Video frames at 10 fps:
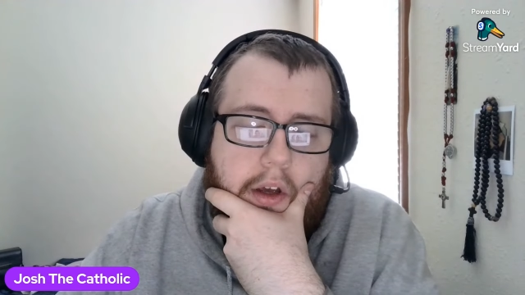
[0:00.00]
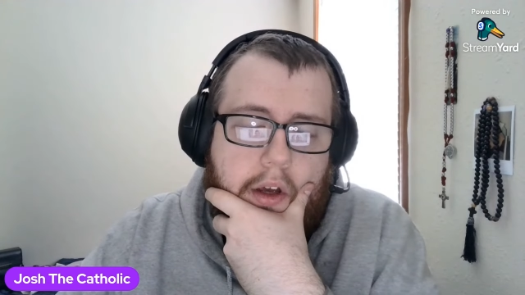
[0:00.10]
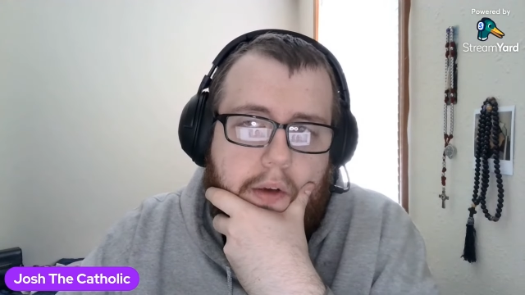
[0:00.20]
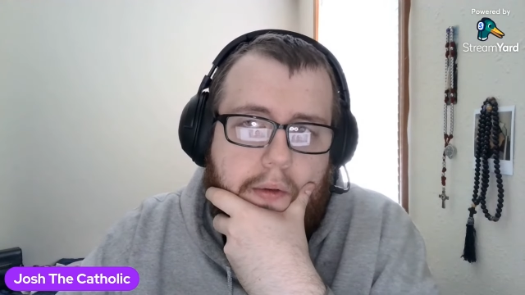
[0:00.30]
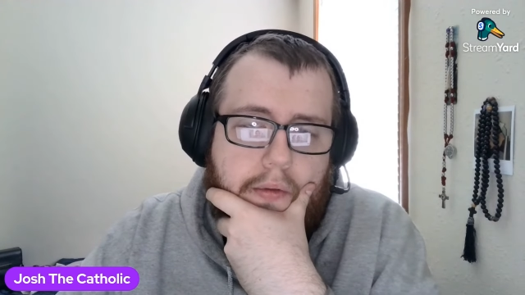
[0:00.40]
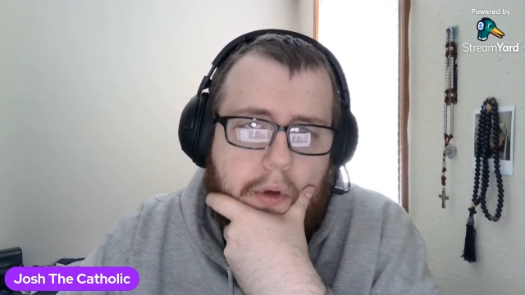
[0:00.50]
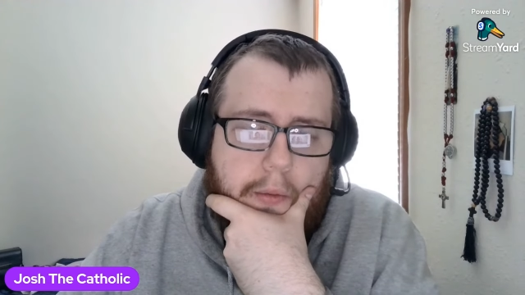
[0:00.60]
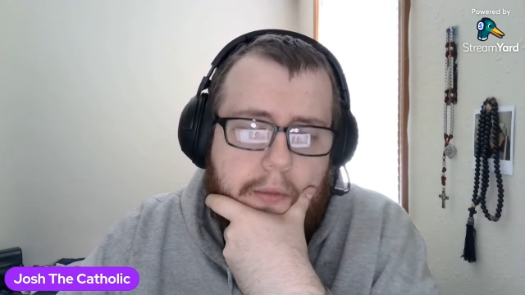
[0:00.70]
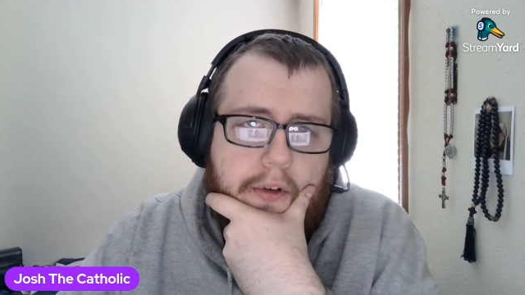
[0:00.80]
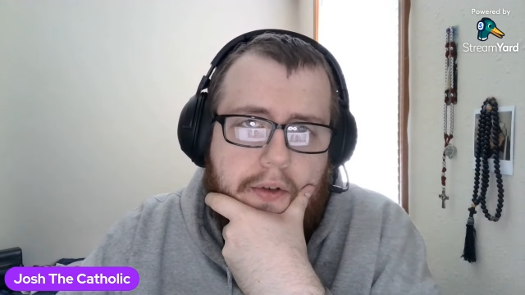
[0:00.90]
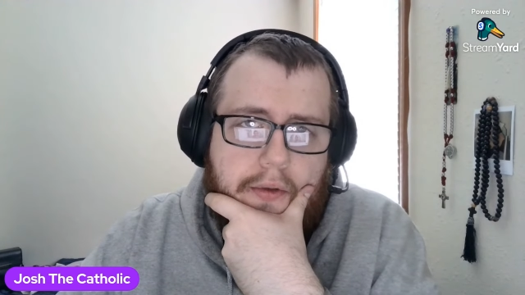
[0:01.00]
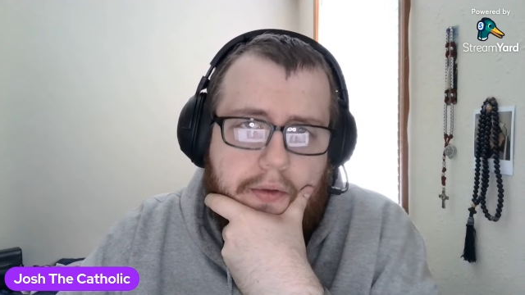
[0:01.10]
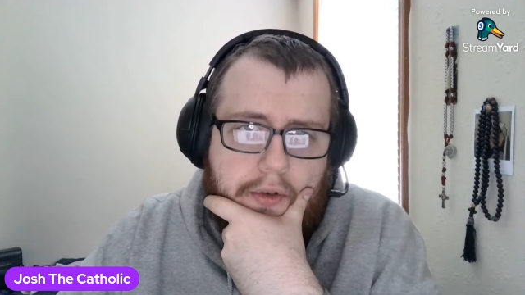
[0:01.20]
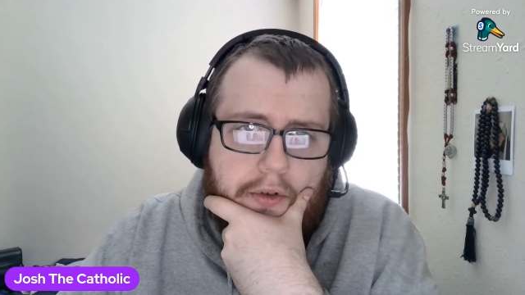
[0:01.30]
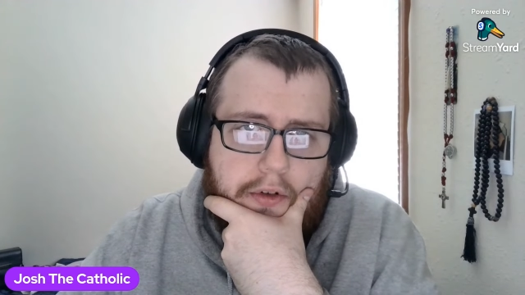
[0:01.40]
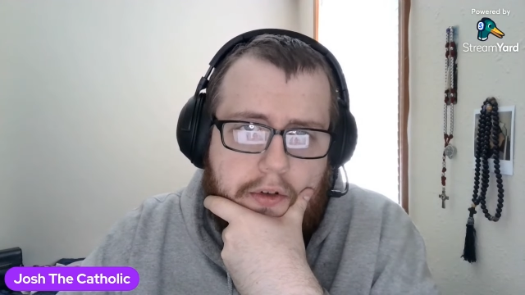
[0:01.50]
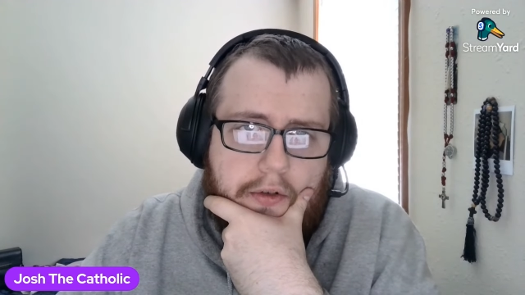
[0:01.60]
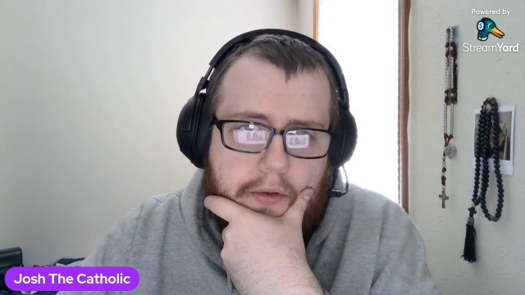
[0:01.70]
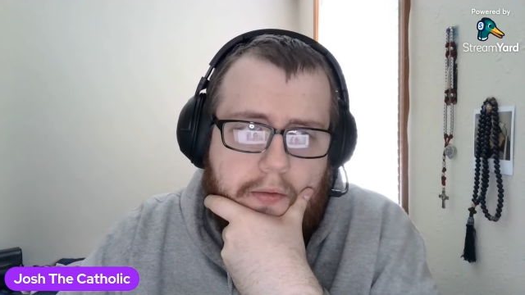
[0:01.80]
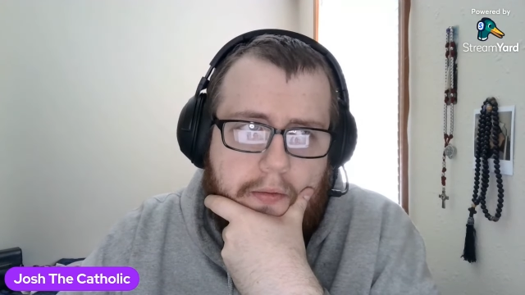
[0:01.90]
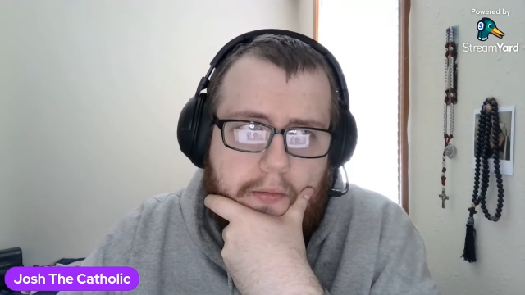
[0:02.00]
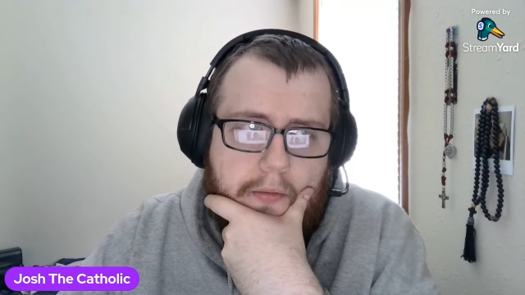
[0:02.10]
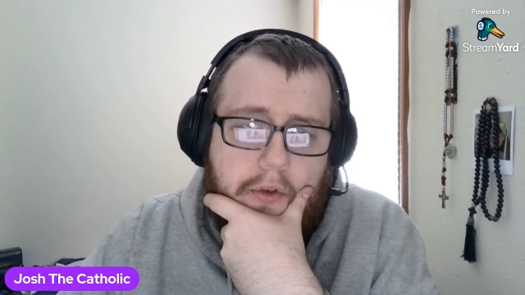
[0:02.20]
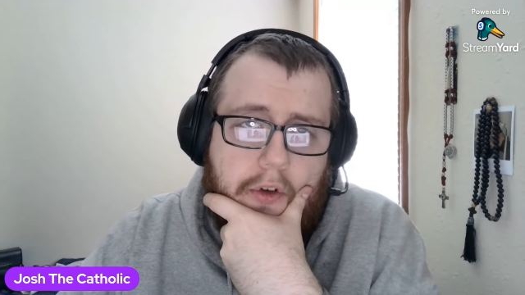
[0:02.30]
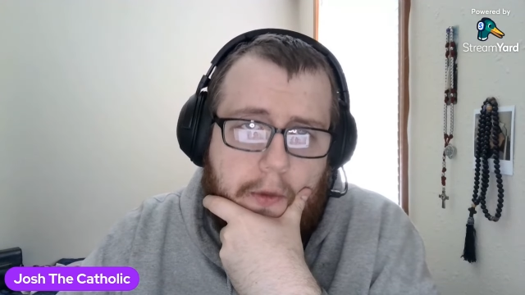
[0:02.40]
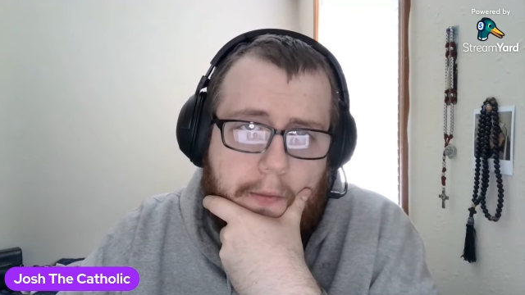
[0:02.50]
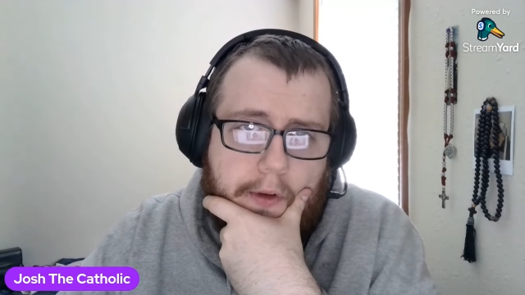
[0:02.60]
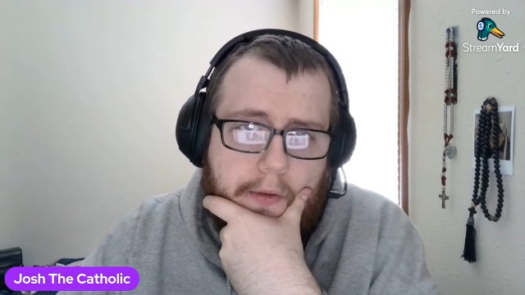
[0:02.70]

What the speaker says: if Rome's your true church, show me.